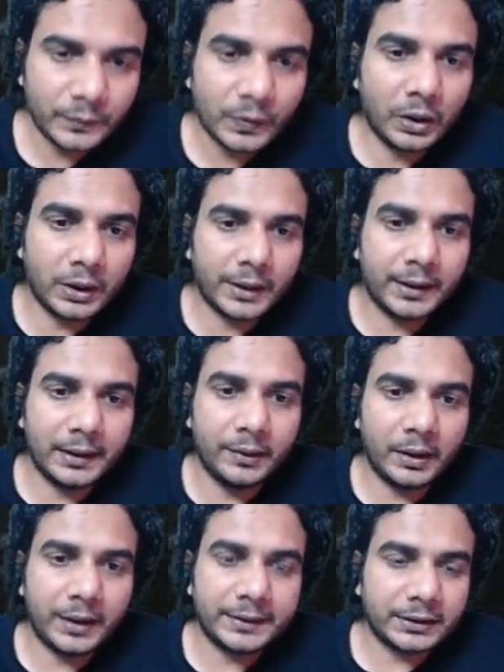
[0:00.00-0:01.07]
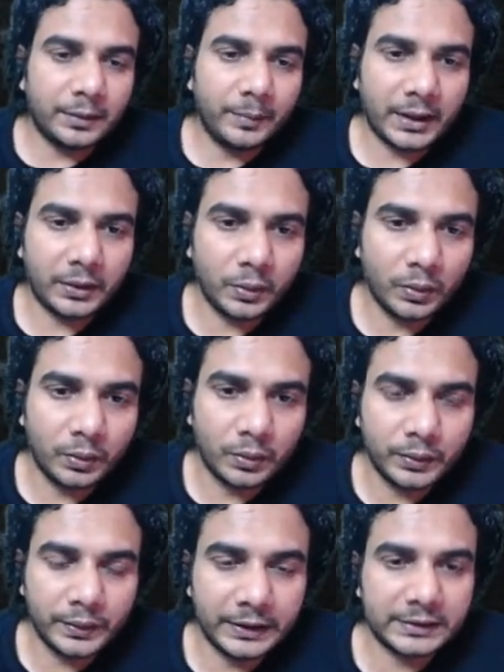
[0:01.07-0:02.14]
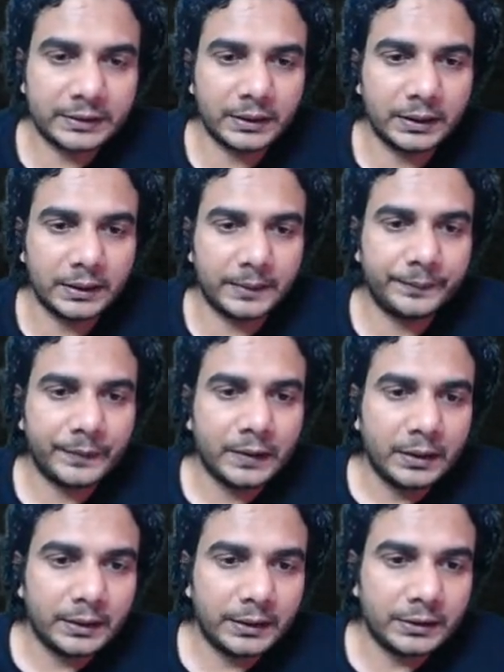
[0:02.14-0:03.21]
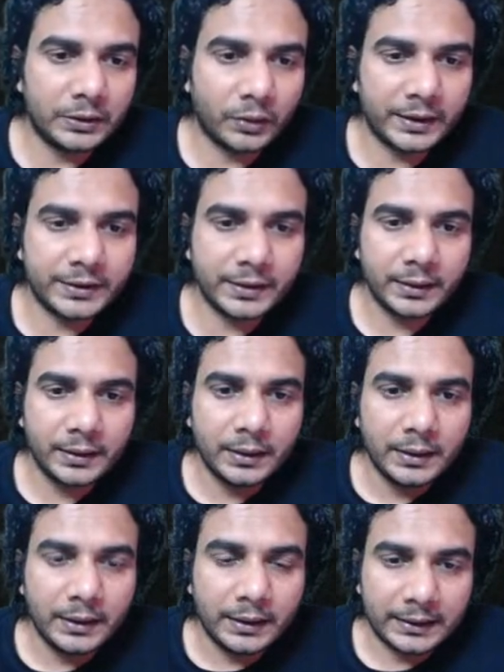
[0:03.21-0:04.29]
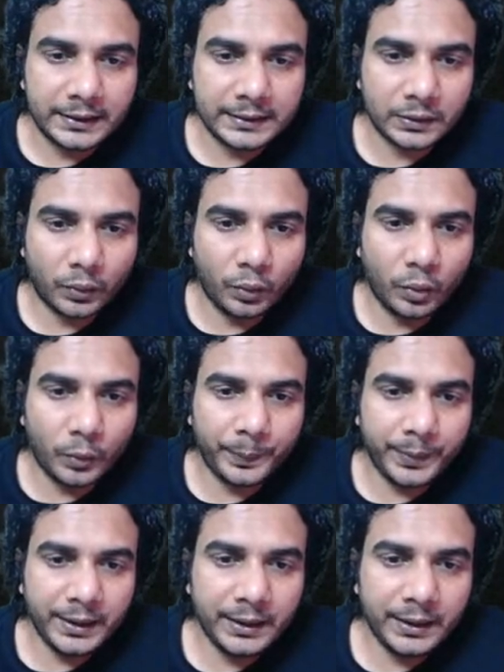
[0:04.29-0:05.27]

All right, let's come back to this this origin. This OP